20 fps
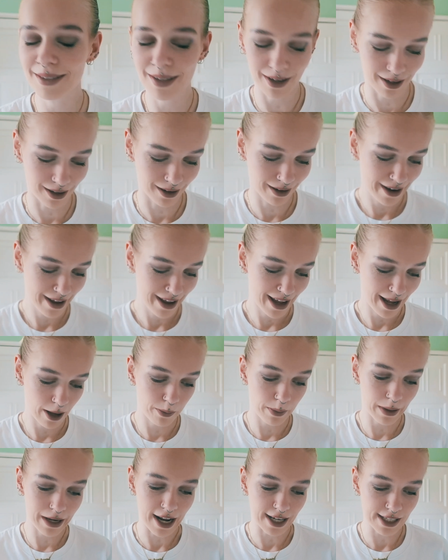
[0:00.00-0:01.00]
So
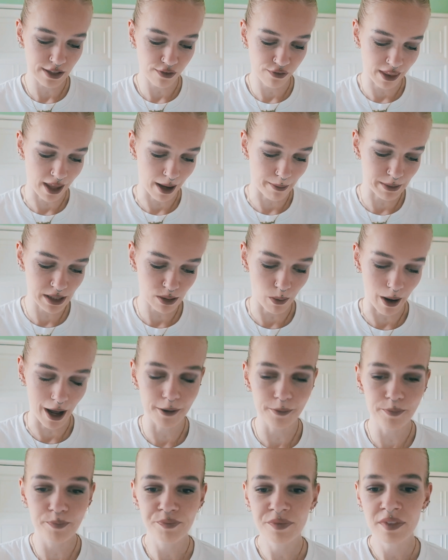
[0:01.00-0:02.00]
it'd be nice for them as
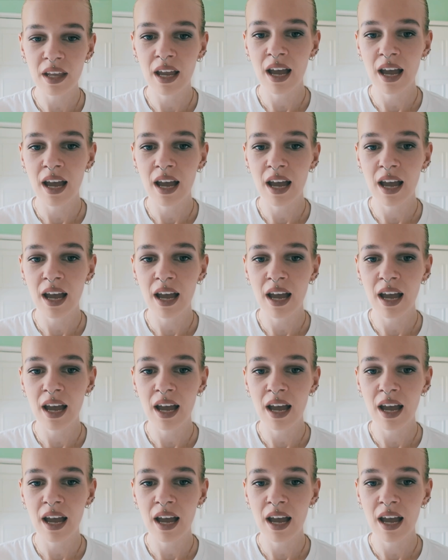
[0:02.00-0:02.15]
well.